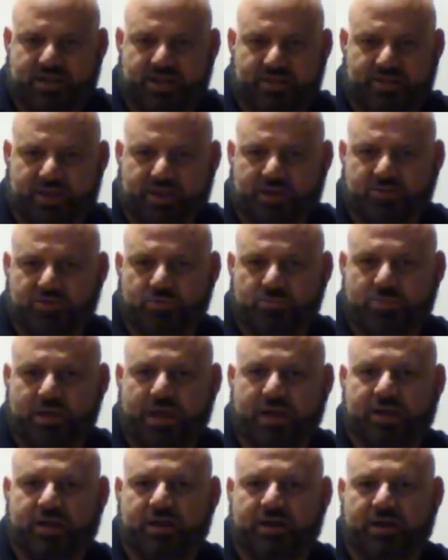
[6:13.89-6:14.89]
They do
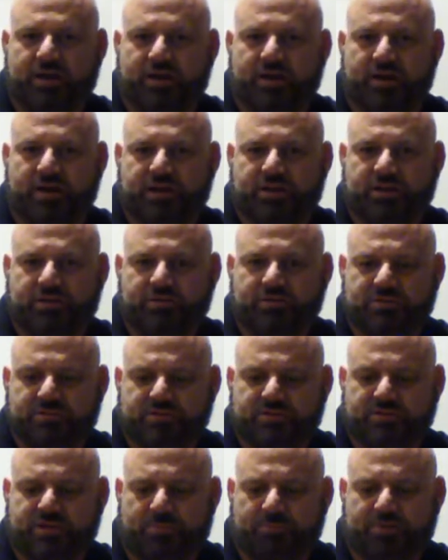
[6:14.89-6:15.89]
make
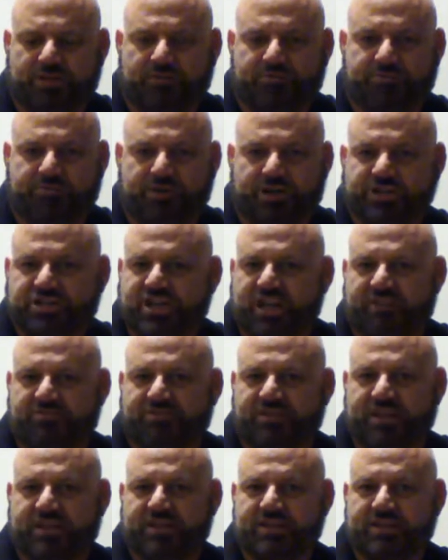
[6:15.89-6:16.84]
something for a chafing